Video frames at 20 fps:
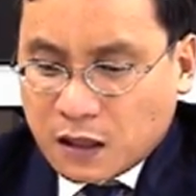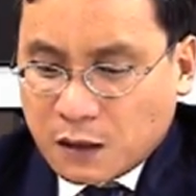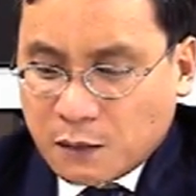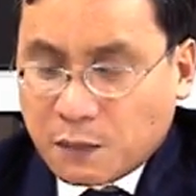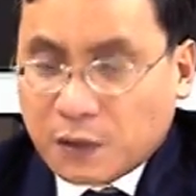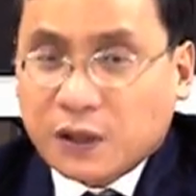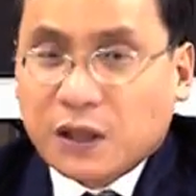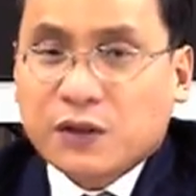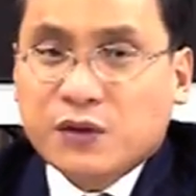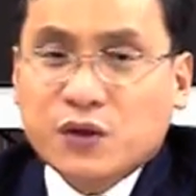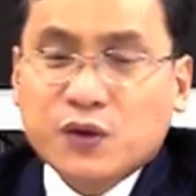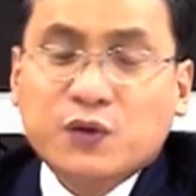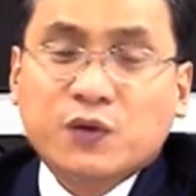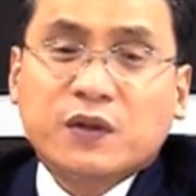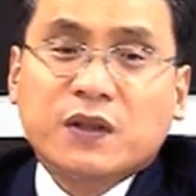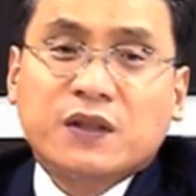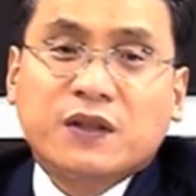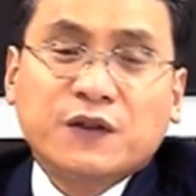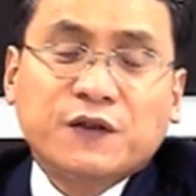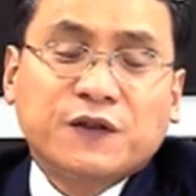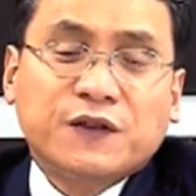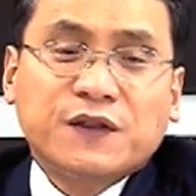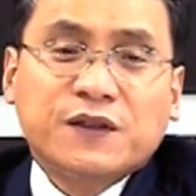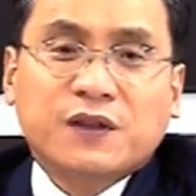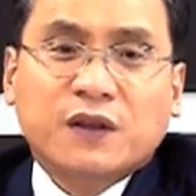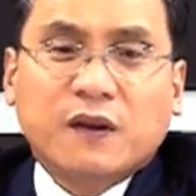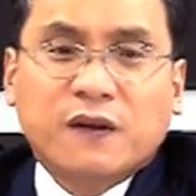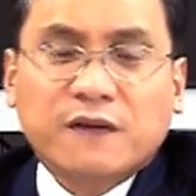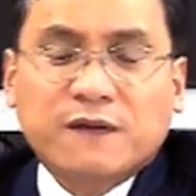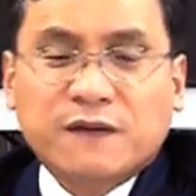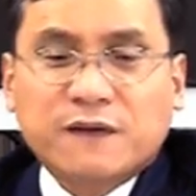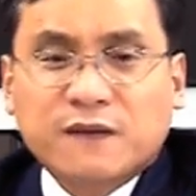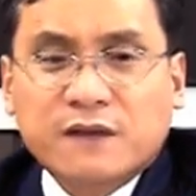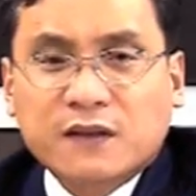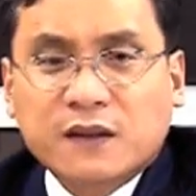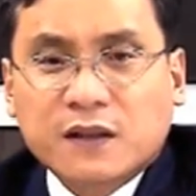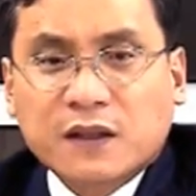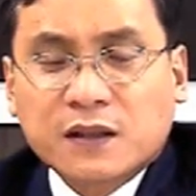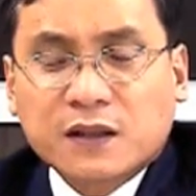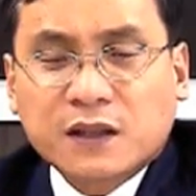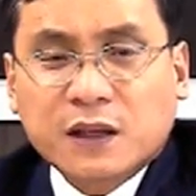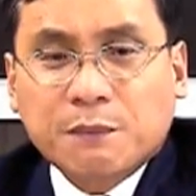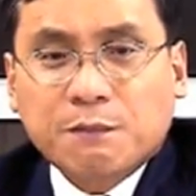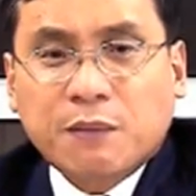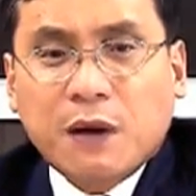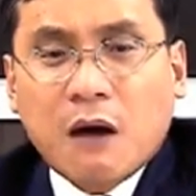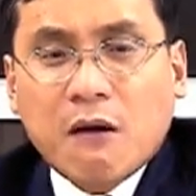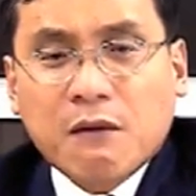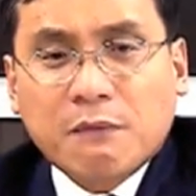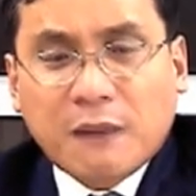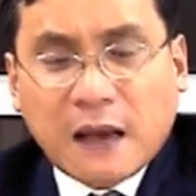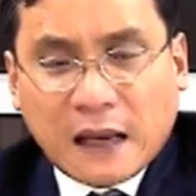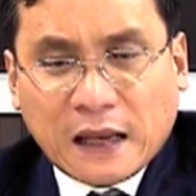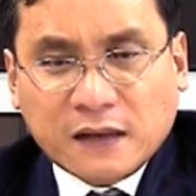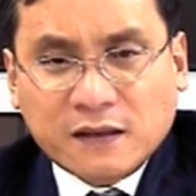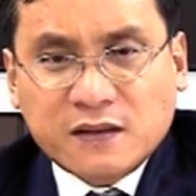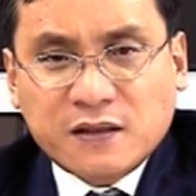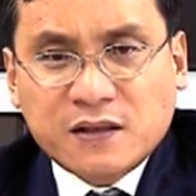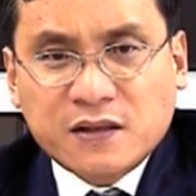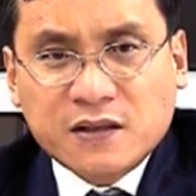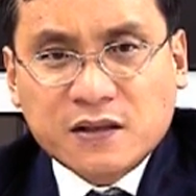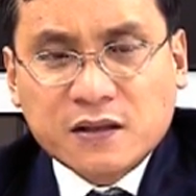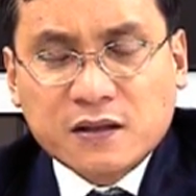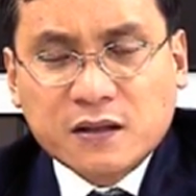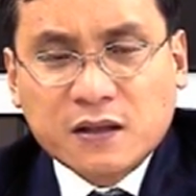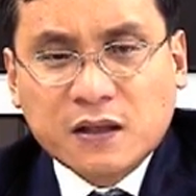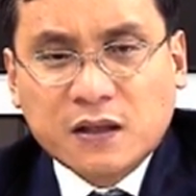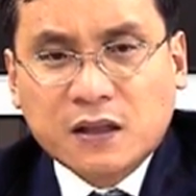But due to the difference of the power balance,